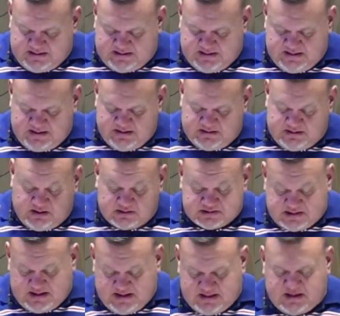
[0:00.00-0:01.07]
uh,
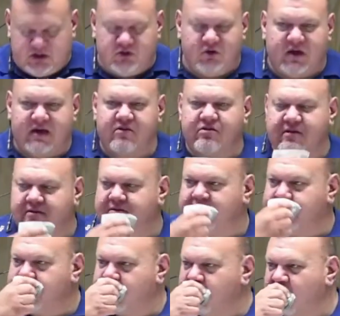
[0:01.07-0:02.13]
dancing it into
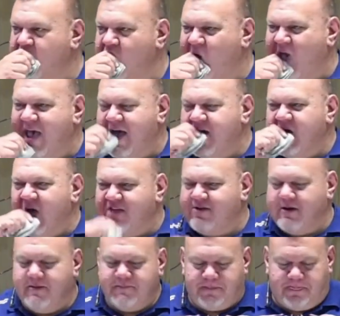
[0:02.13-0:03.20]
existence.
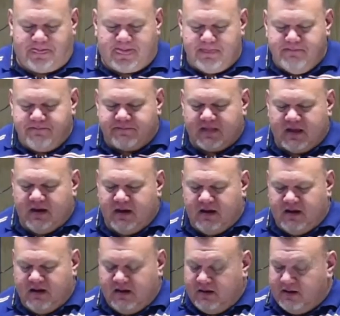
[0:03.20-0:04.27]
So
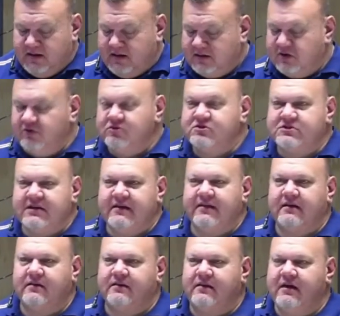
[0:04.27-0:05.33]
uh, you'll see
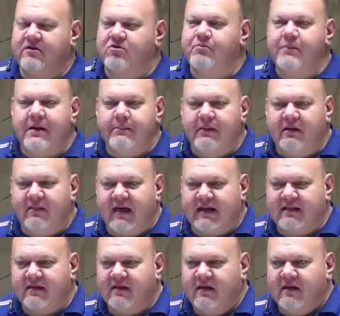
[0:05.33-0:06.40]
that there's people
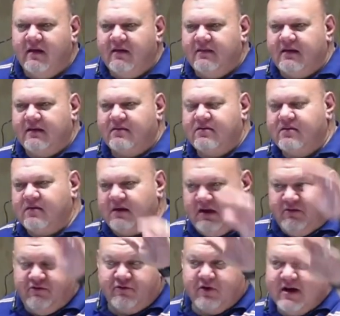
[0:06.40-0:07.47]
that that's
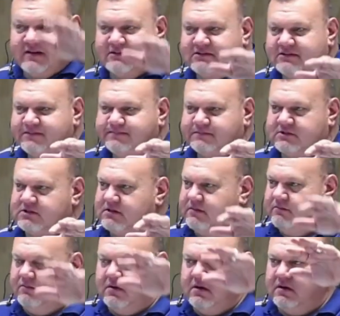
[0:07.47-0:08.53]
in front. So,
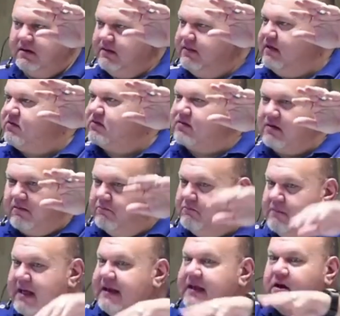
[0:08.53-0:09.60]
there's
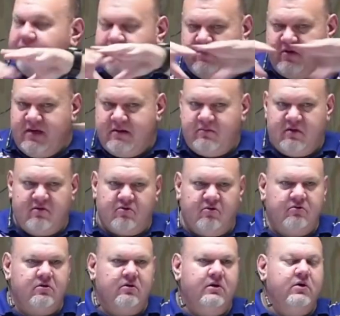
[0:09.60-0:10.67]
many of them. There's
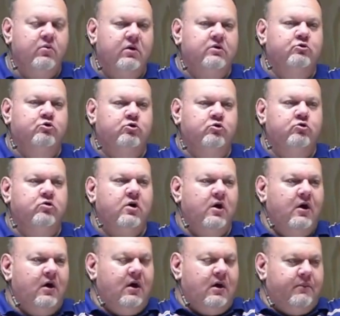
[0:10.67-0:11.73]
not only one or two,
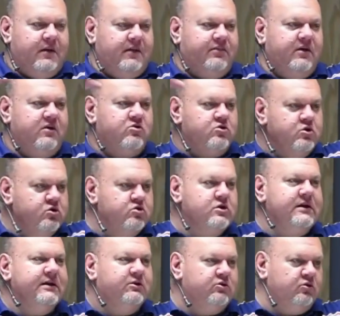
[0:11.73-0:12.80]
but there's
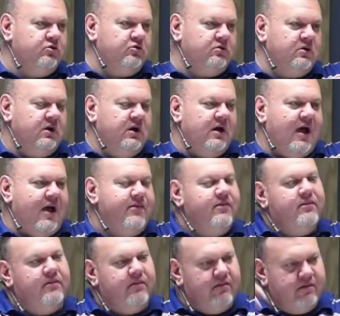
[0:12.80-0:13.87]
usually two
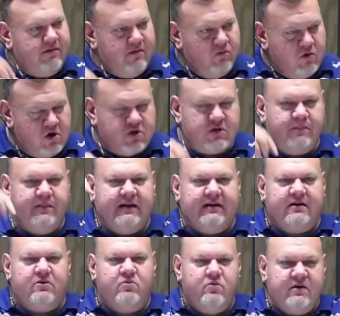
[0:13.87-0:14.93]
and the worship
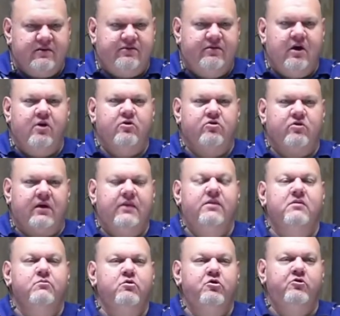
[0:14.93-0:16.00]
leader with those in
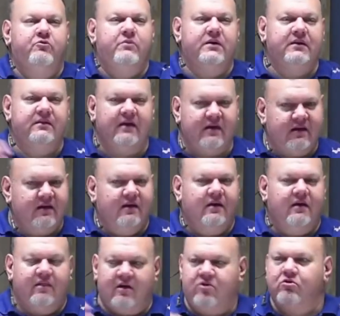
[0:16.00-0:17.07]
the movement they
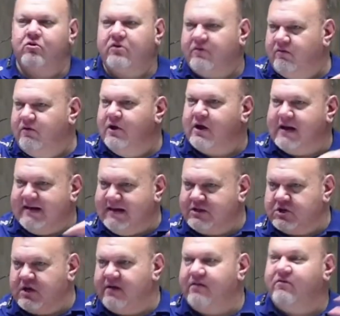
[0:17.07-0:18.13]
they sort of look at
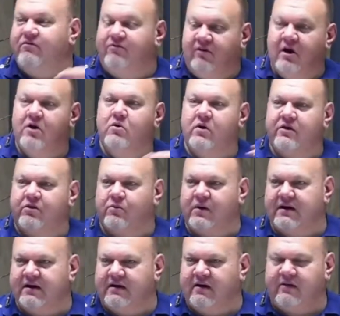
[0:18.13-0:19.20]
each other flow with
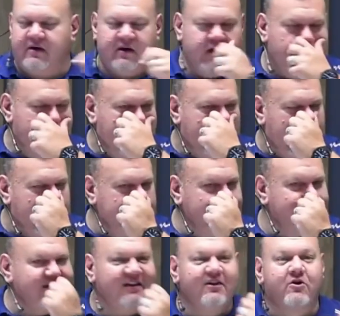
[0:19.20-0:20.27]
one another and
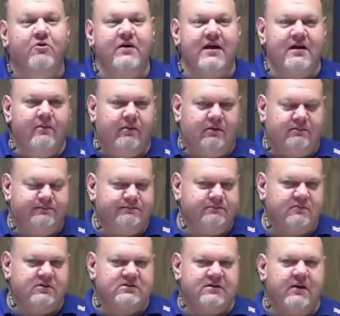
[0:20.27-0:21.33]
it's incredible
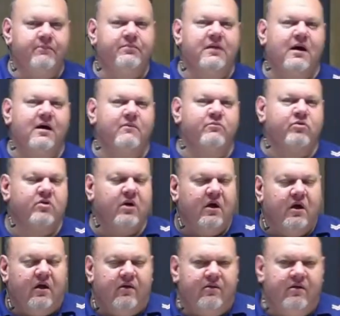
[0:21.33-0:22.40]
sometimes
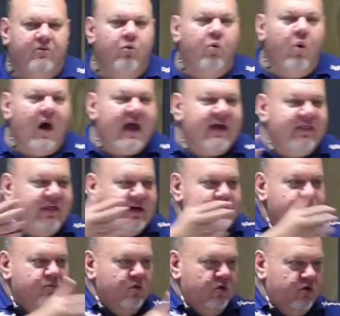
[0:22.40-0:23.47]
the way they
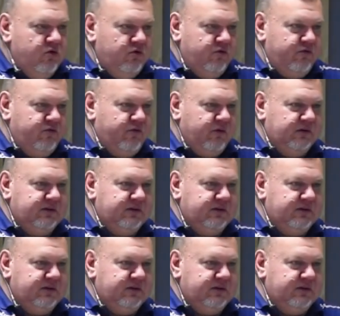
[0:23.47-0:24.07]
move will